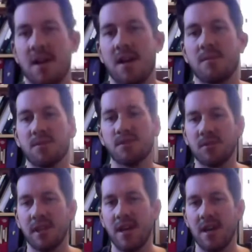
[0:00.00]

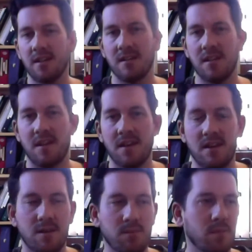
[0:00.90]
absolutely. And
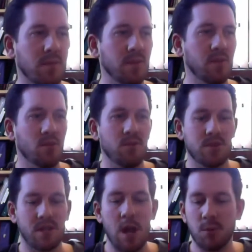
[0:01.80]

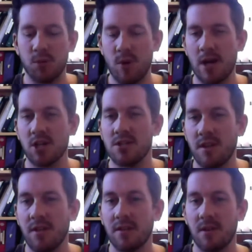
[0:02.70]
there's a couple directions
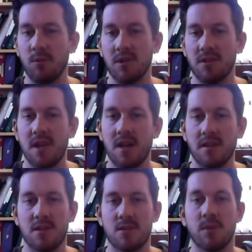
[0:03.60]
I think that we could
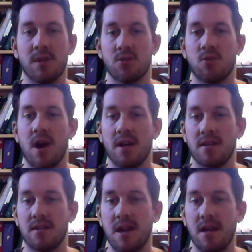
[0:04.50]
take this. We could try
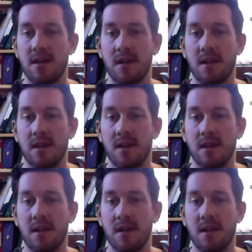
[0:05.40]
to set